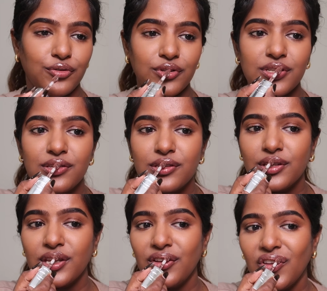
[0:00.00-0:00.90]
This
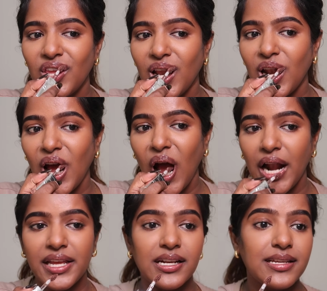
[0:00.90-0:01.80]
gives that
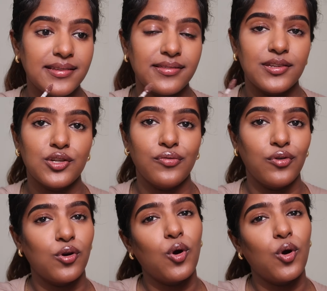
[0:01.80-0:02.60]
tingling sensation for